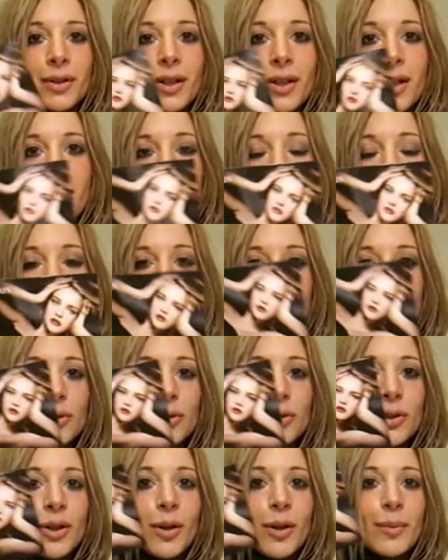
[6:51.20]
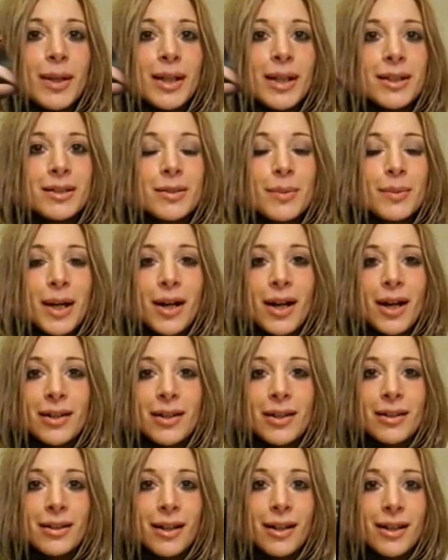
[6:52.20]
a little comment about how you'd
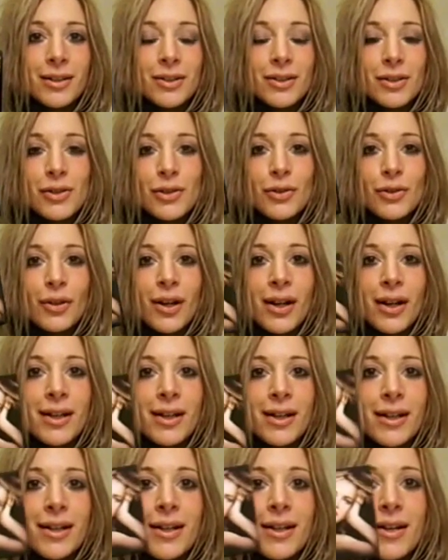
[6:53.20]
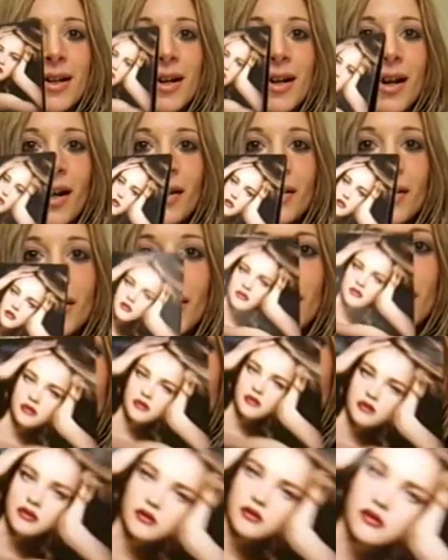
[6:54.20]
like to try the
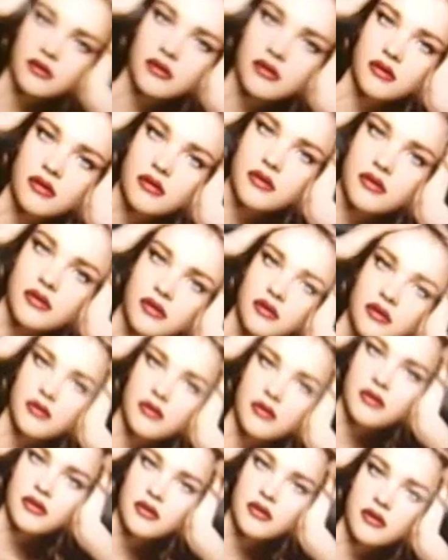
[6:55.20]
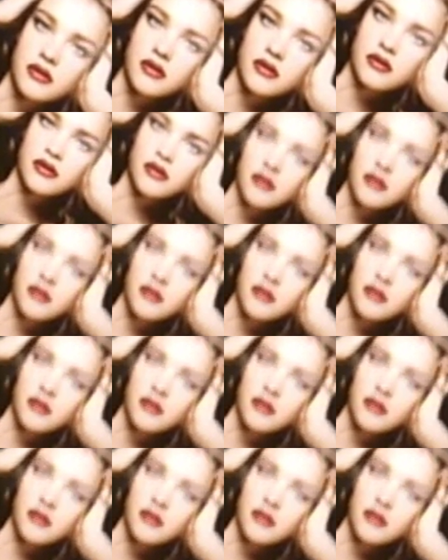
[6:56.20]
Guerlain Rouge G,